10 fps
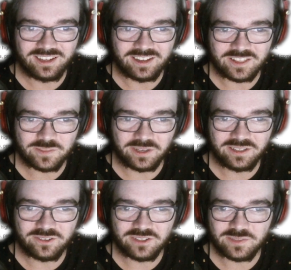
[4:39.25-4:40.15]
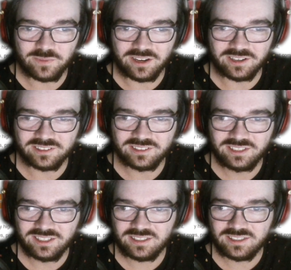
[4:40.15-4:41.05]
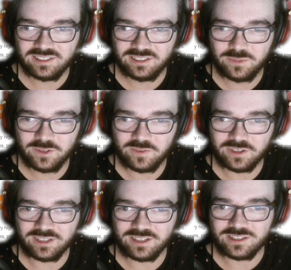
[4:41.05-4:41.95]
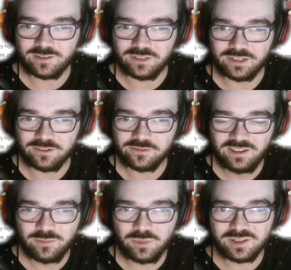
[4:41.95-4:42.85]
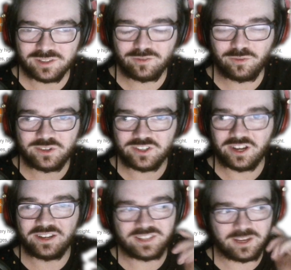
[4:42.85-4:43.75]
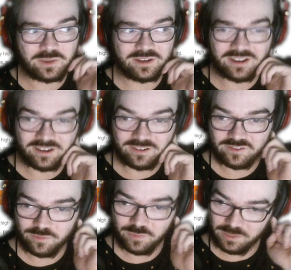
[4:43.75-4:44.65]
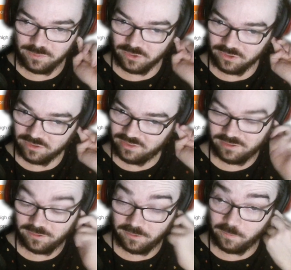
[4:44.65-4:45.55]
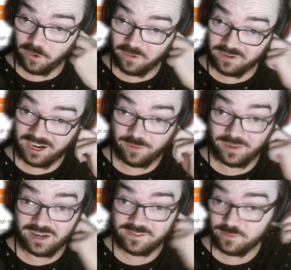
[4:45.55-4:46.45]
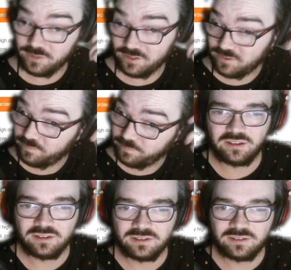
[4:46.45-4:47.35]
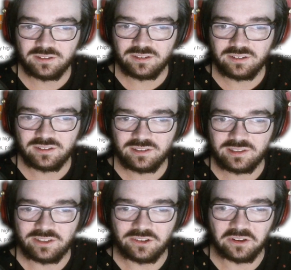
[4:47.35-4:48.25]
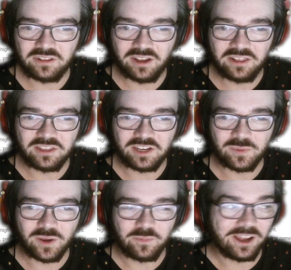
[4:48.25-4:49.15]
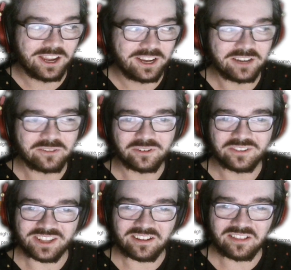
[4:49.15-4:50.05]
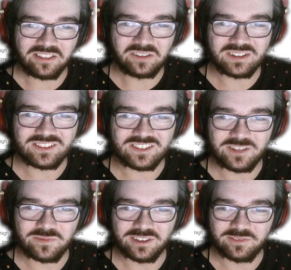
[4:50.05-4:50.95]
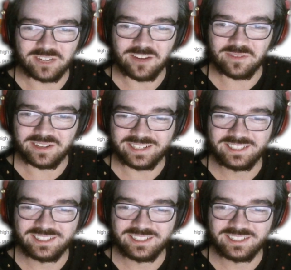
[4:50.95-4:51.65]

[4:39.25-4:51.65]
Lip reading: It's by Good Smile. I hope this figure gets some love. Because it's from a Chinese IP, I assume people won't care about it too much. You know, I'd think about buying it if it was like a little bit cheaper, maybe.